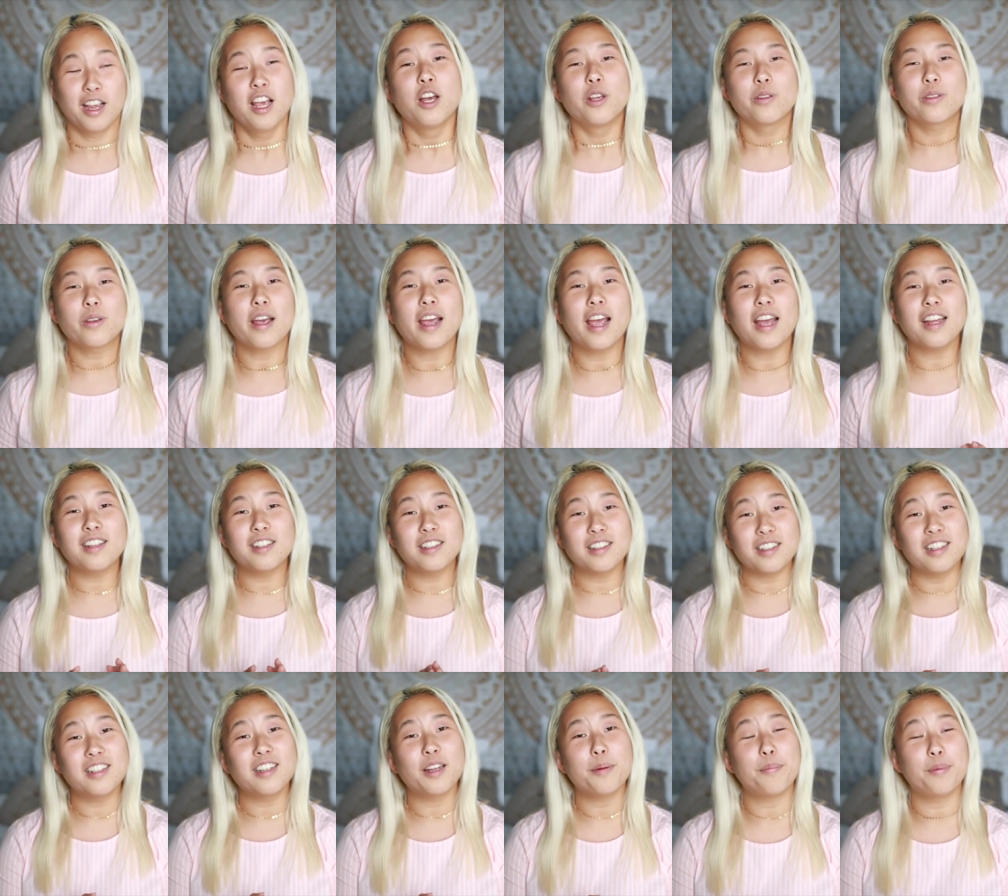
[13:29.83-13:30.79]
So I had to
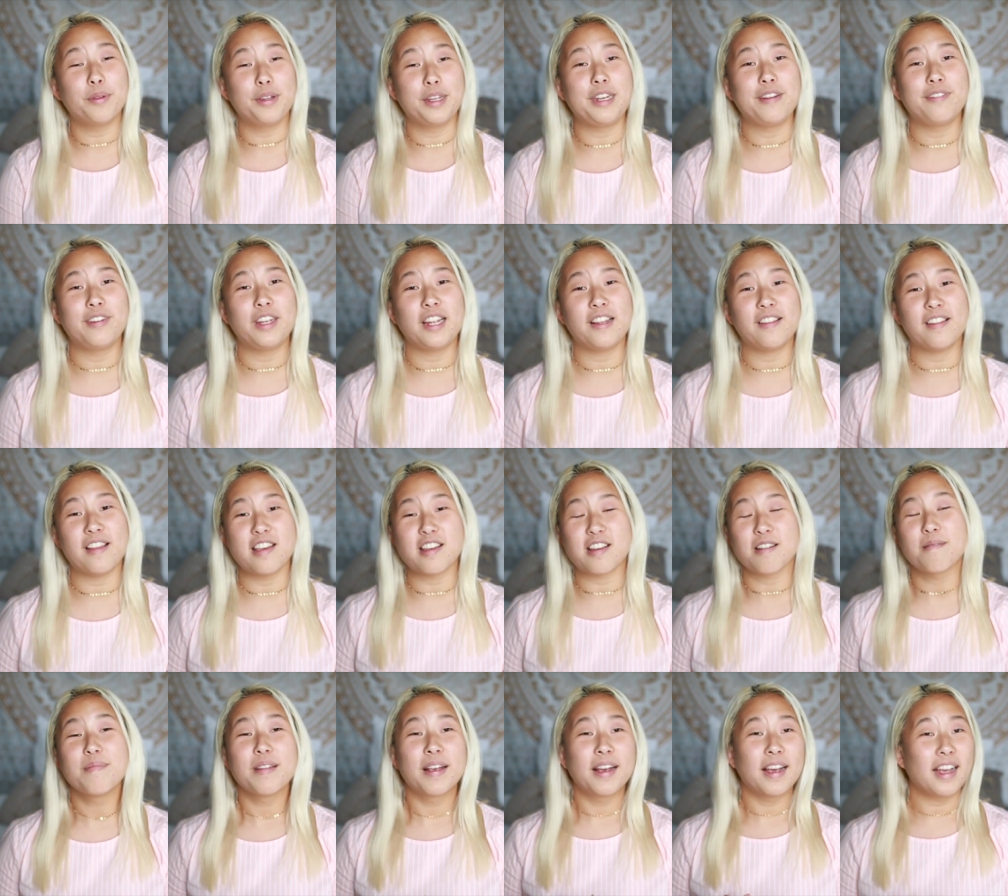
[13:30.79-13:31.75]
end up leaving like
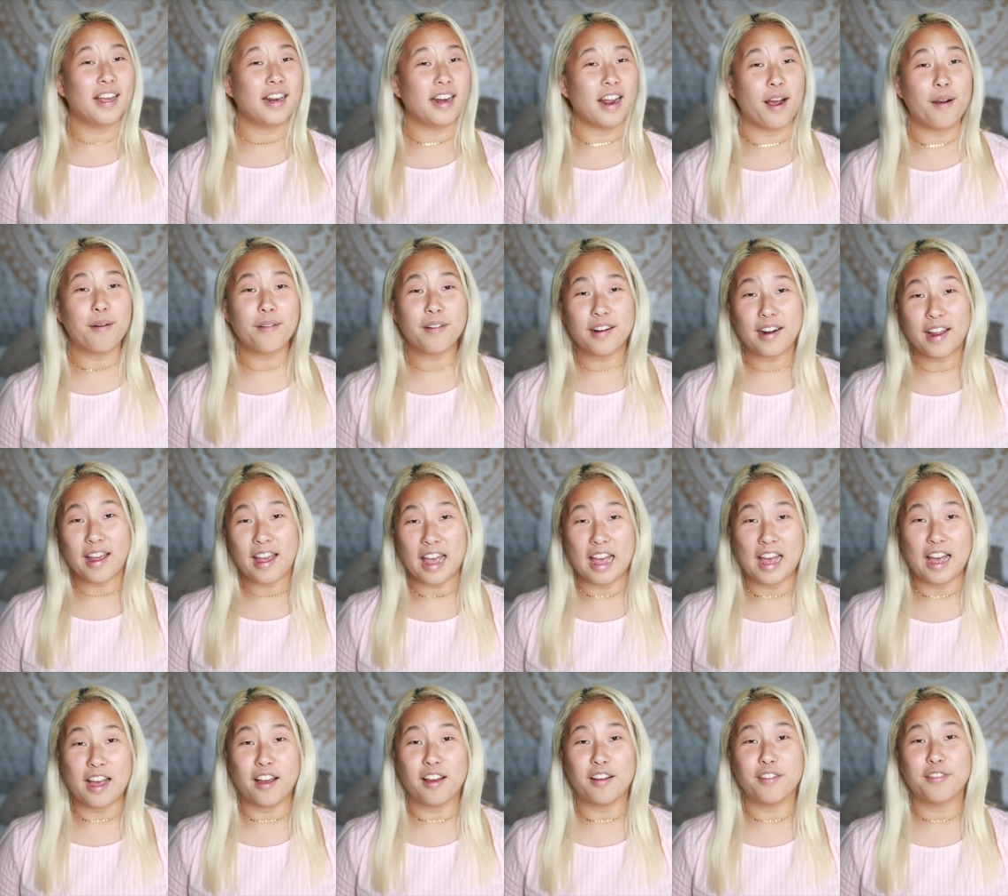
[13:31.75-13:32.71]
an hour and a
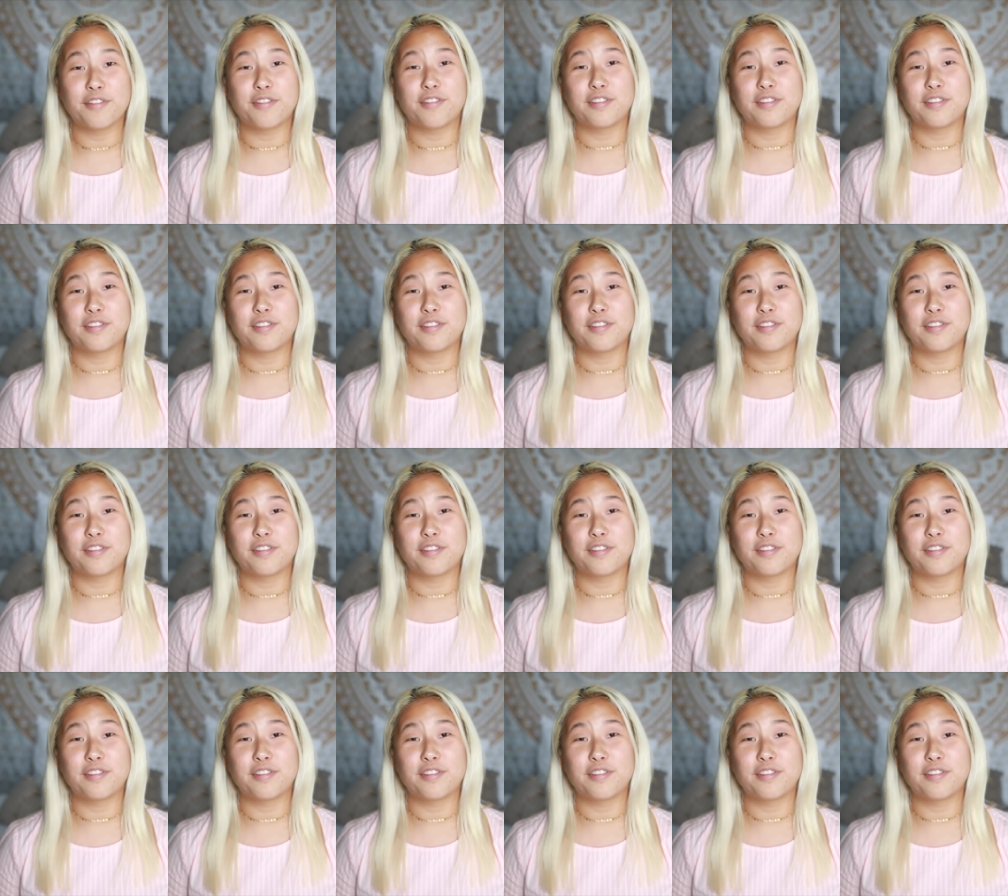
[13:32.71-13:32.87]
half